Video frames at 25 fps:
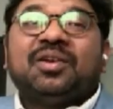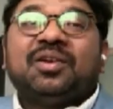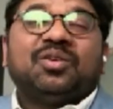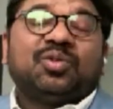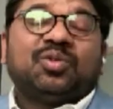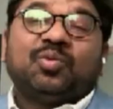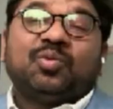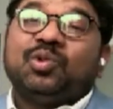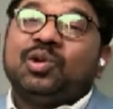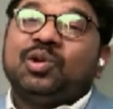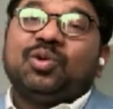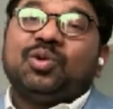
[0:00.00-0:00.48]

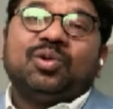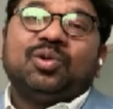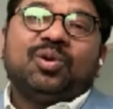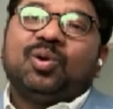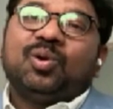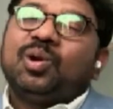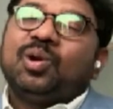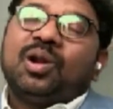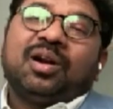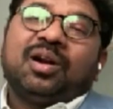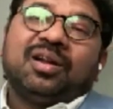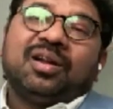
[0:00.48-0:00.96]
So we don't know
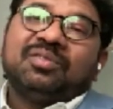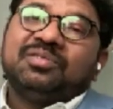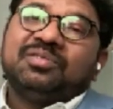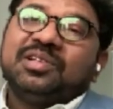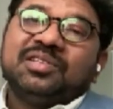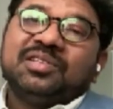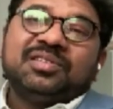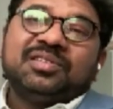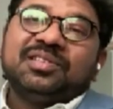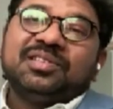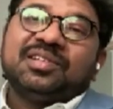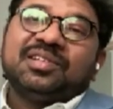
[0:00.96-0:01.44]
a lot of
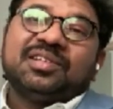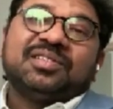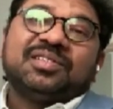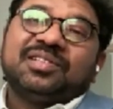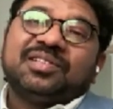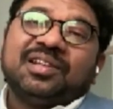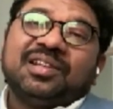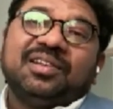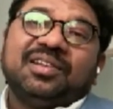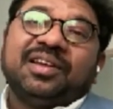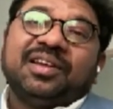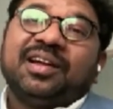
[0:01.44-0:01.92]
diseases
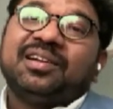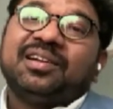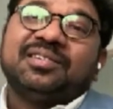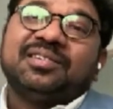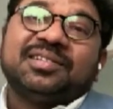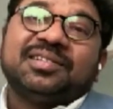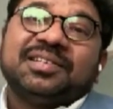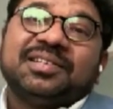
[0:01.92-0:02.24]
still yet.